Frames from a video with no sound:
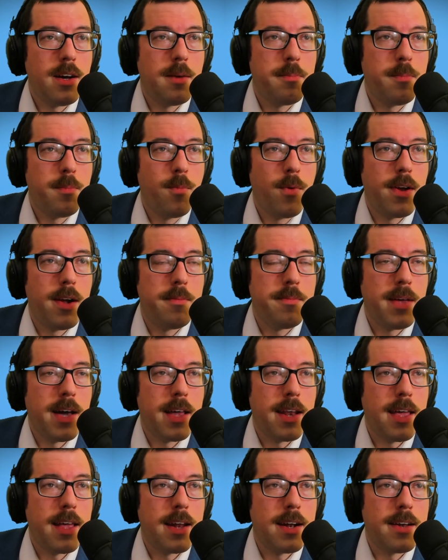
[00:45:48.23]
when I'm not
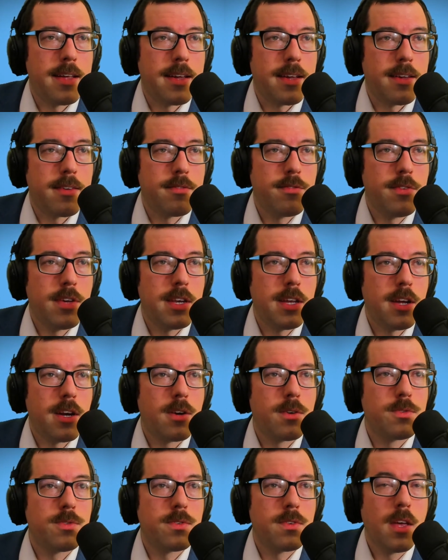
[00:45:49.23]
editing
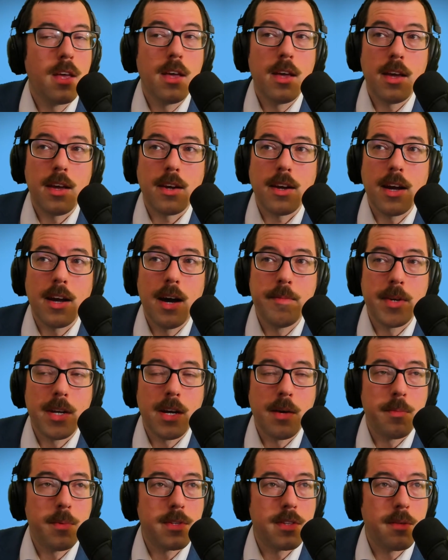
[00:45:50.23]
videos, coming
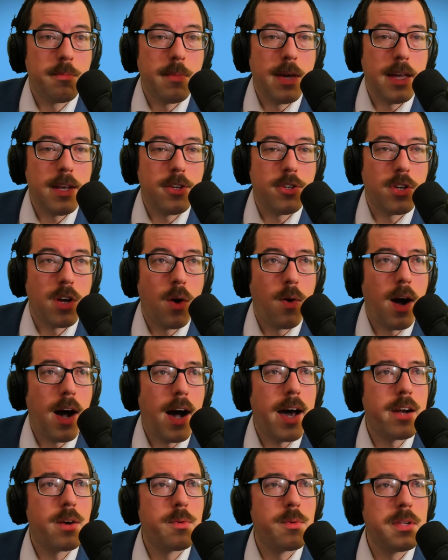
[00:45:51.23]
up with the main show.
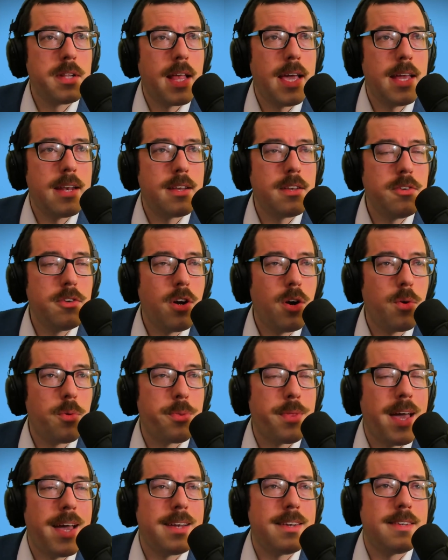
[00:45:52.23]
On a related note,
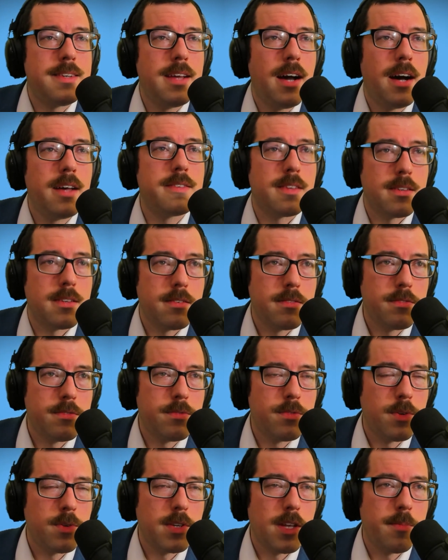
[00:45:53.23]
that does it
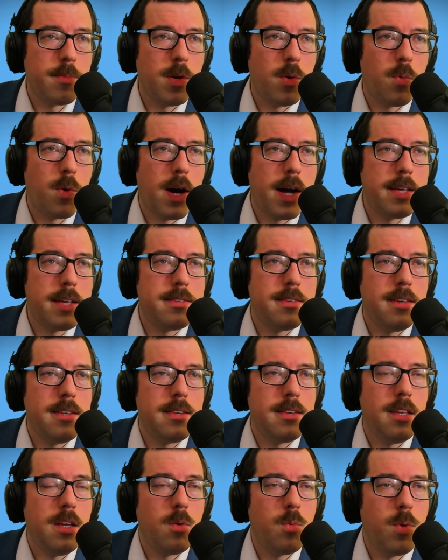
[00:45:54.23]
for
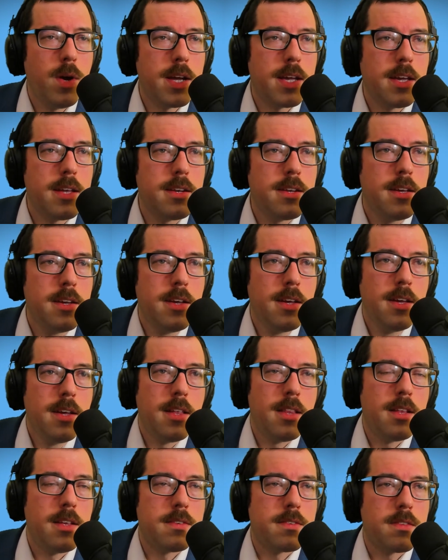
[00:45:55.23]
WYCD Wicked
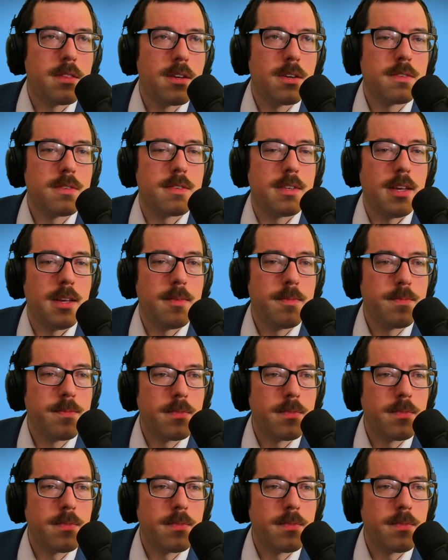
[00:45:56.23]
this Thursday.